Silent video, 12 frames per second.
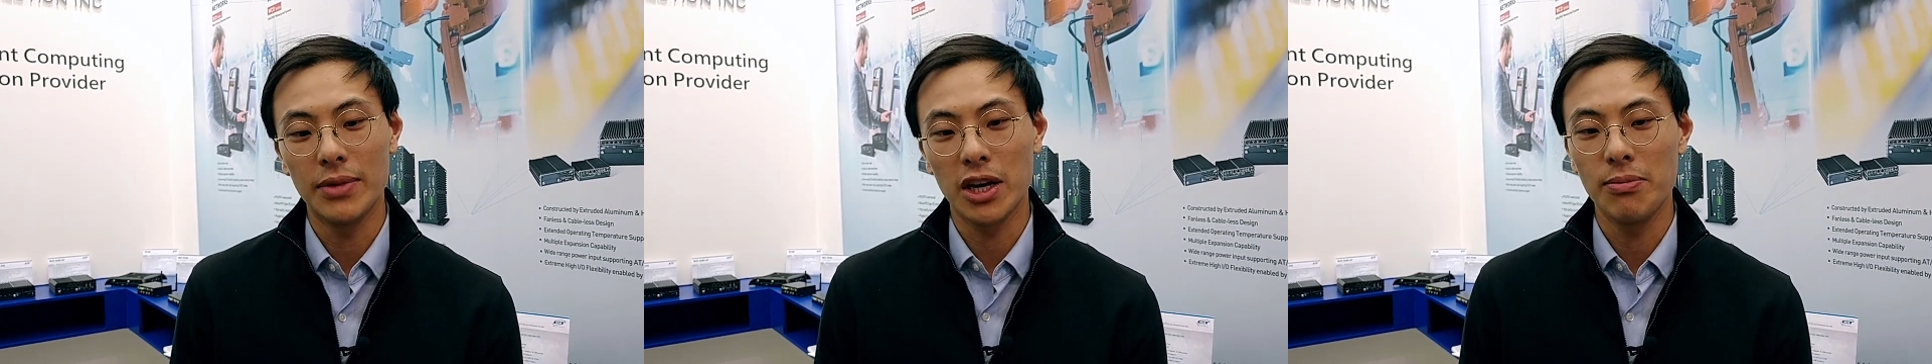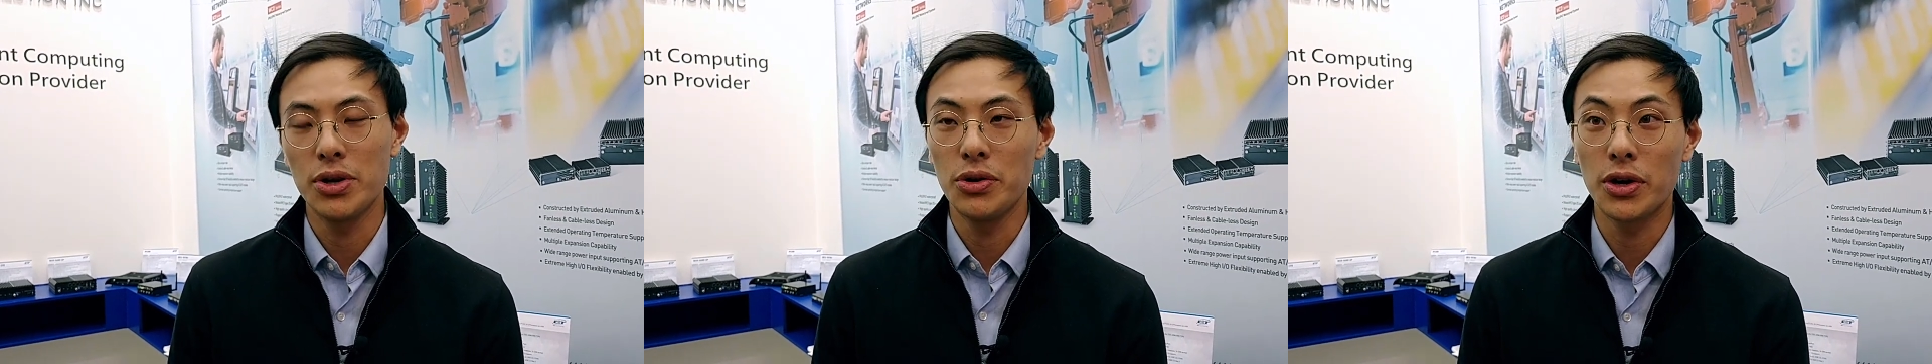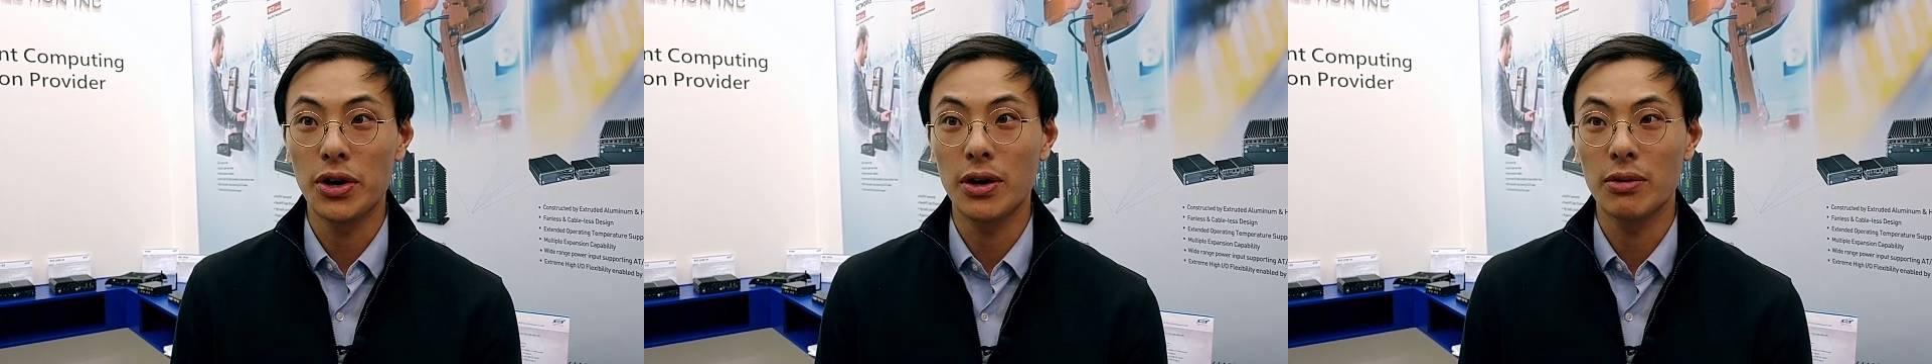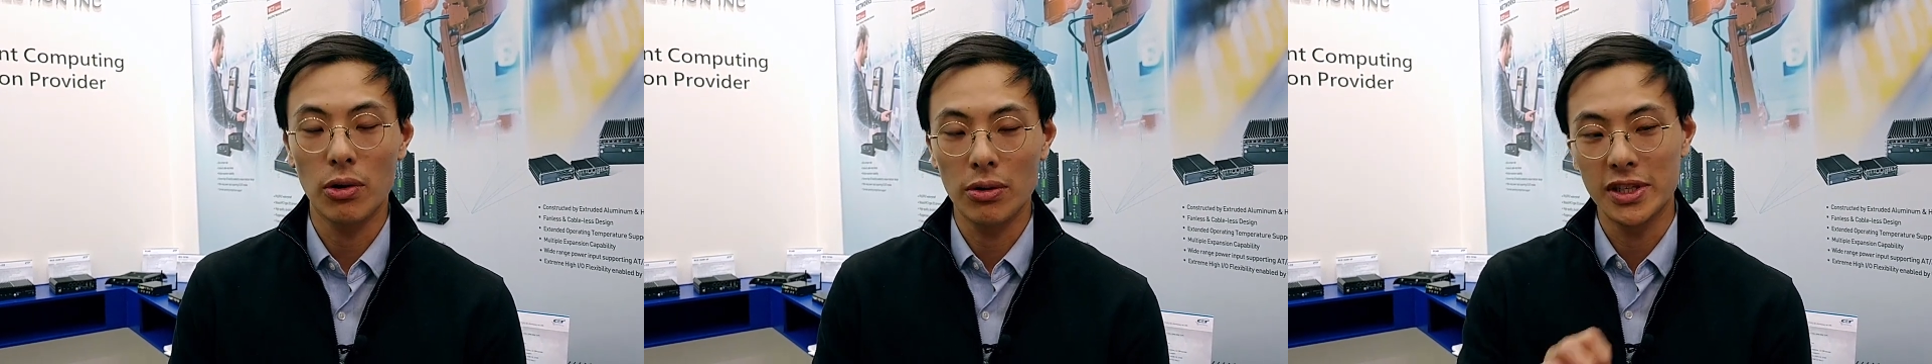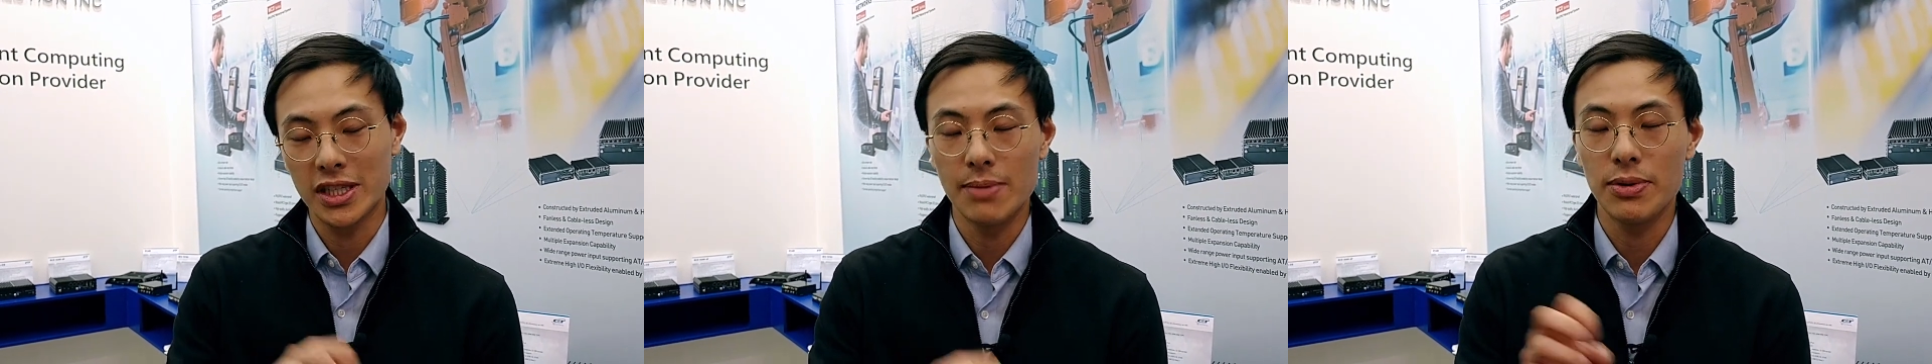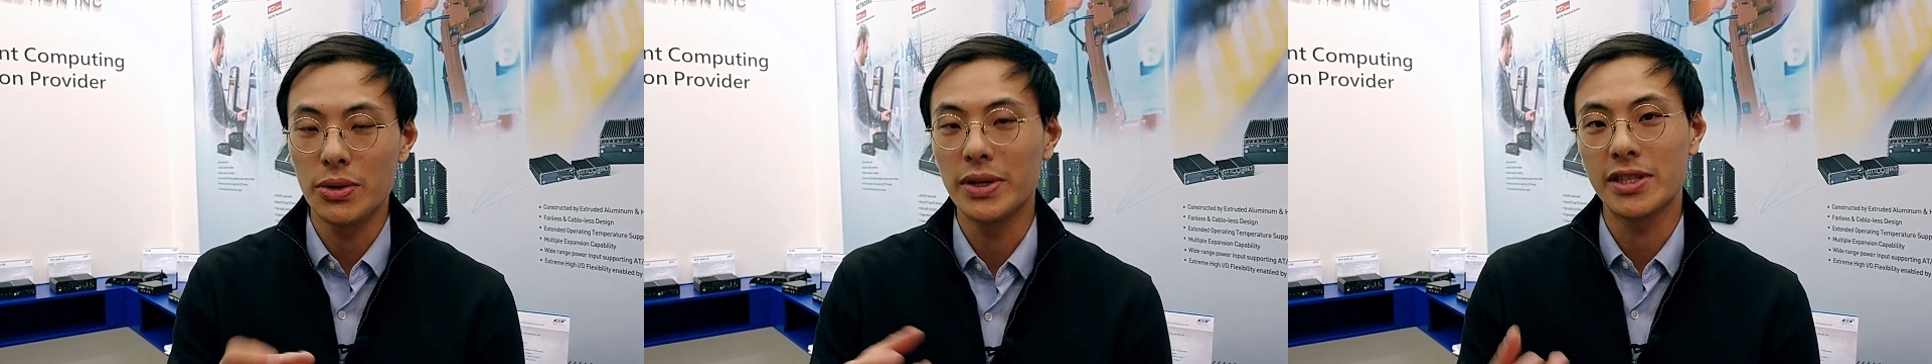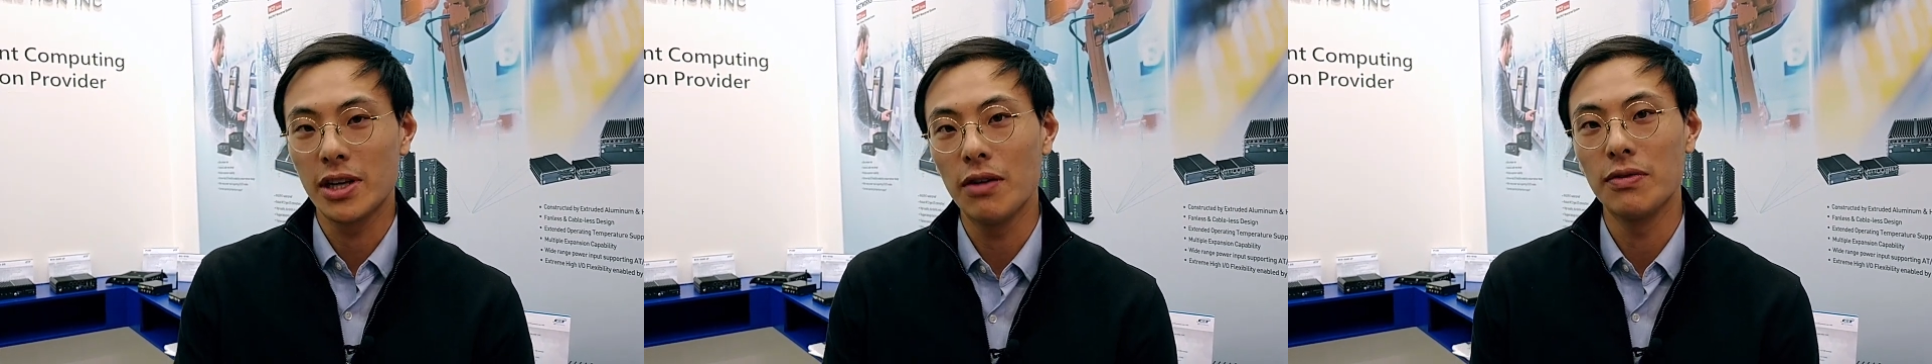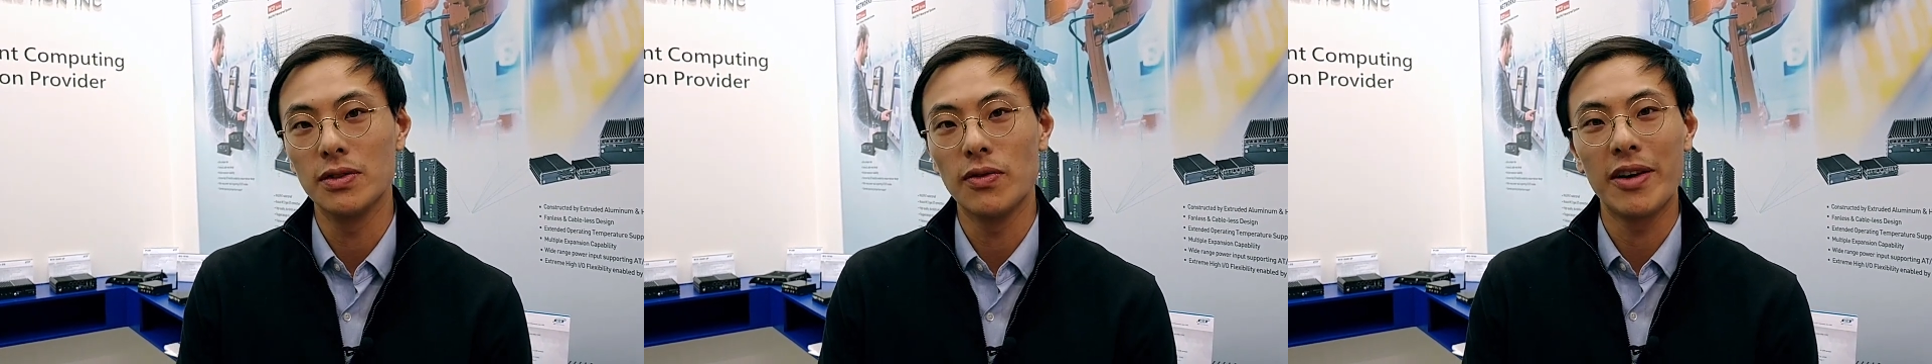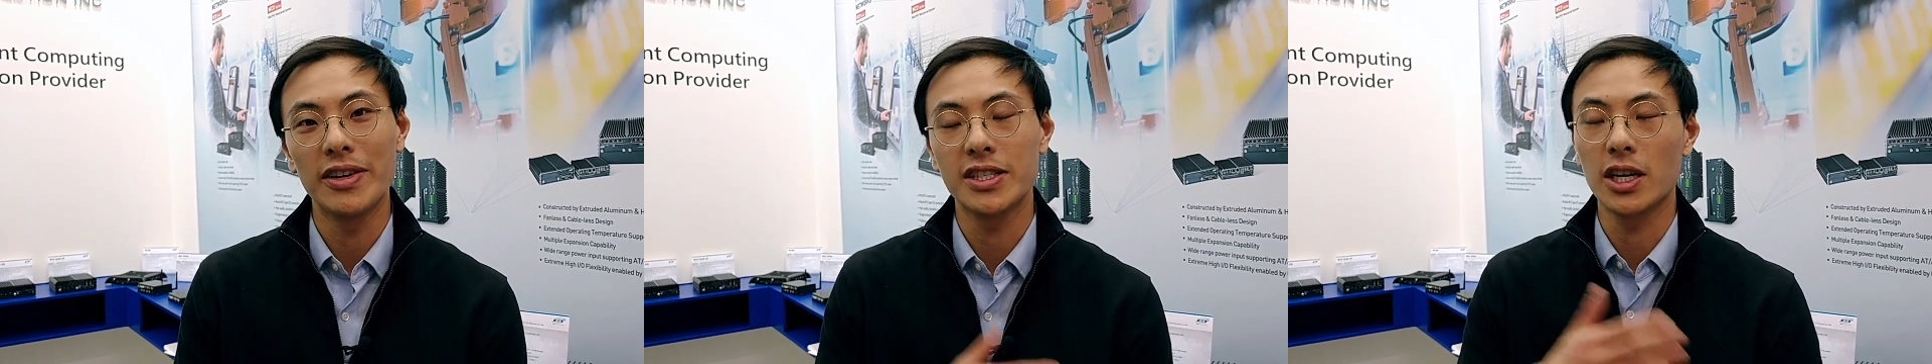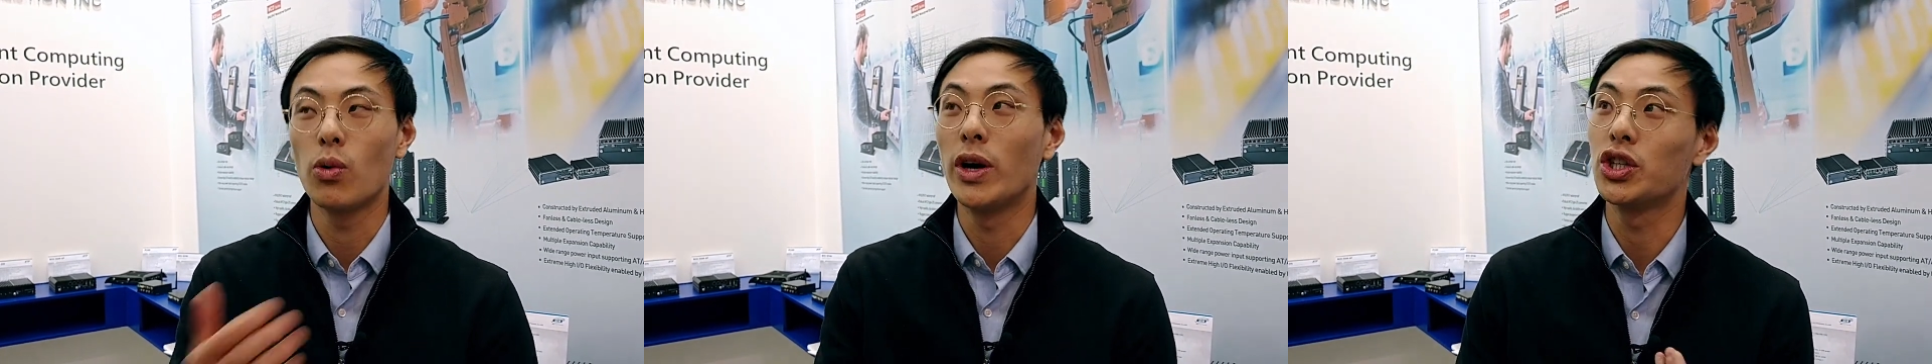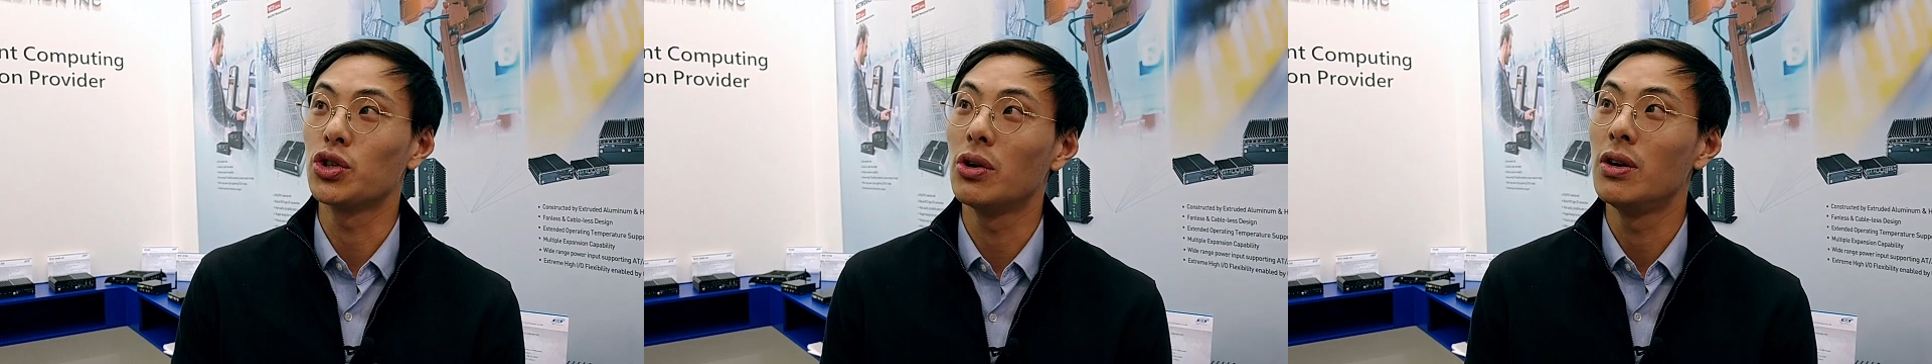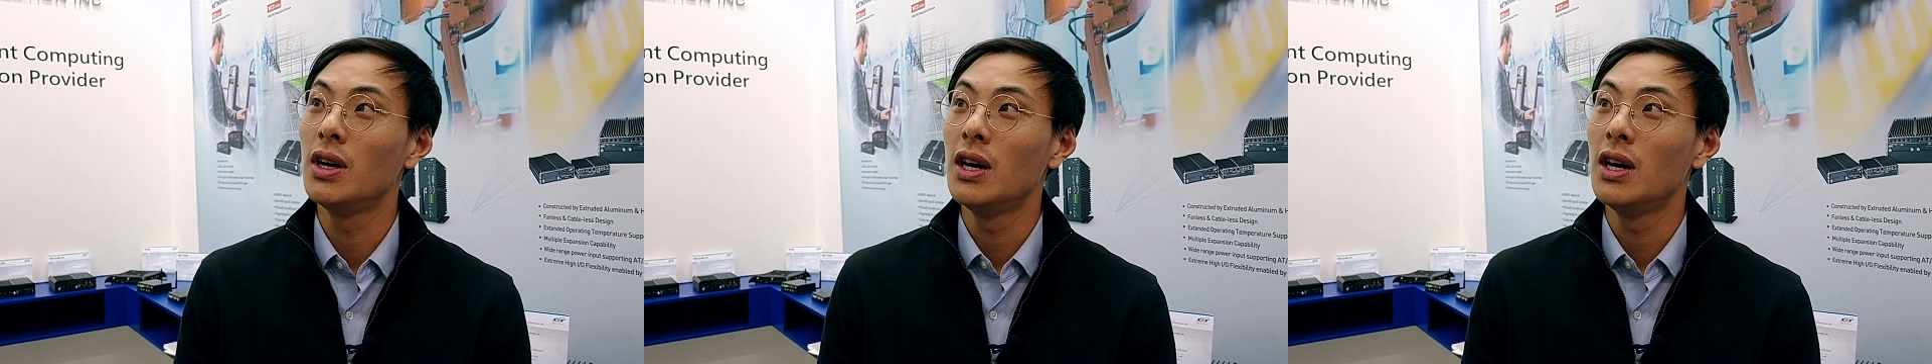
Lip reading: the computer or the CPU itself was very sequential.